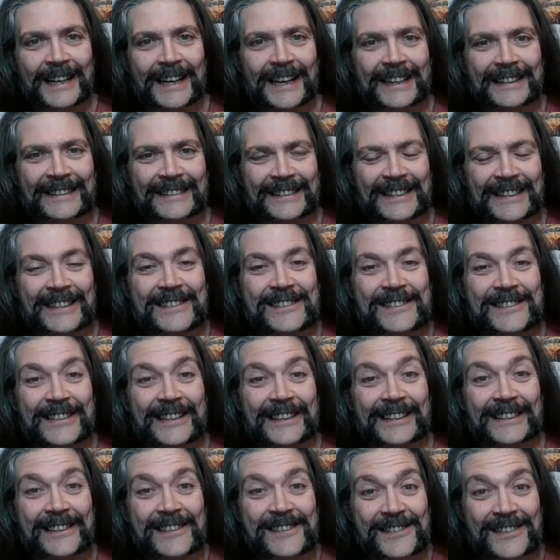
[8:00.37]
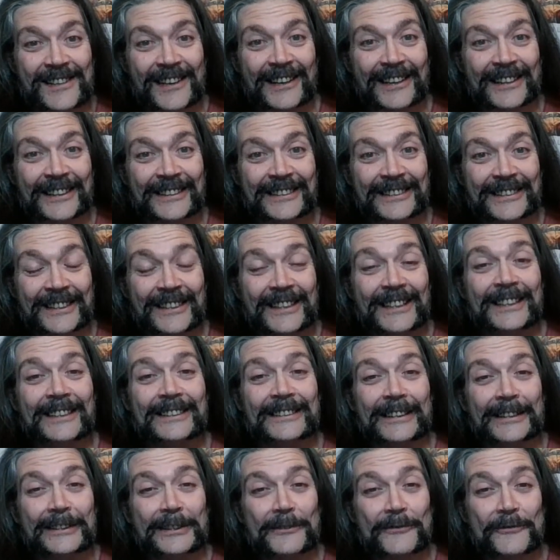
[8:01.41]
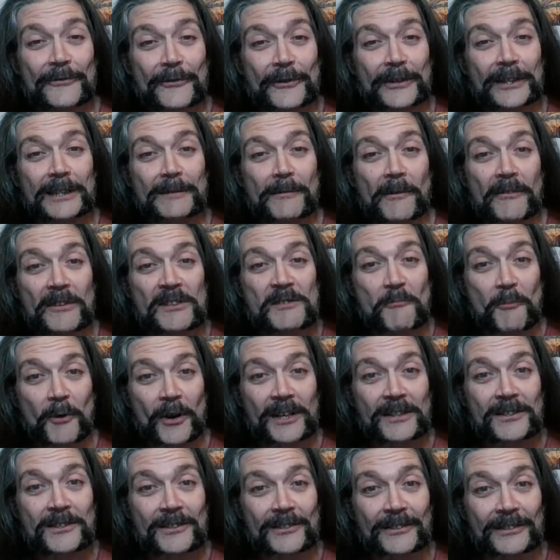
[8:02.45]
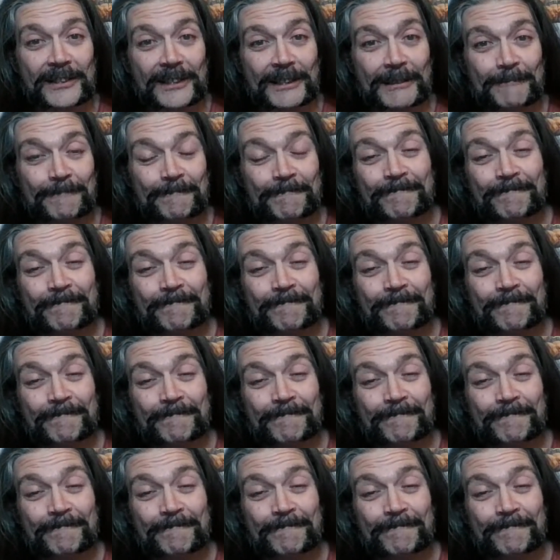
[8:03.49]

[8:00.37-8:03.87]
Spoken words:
unless they decide that your freedom of expression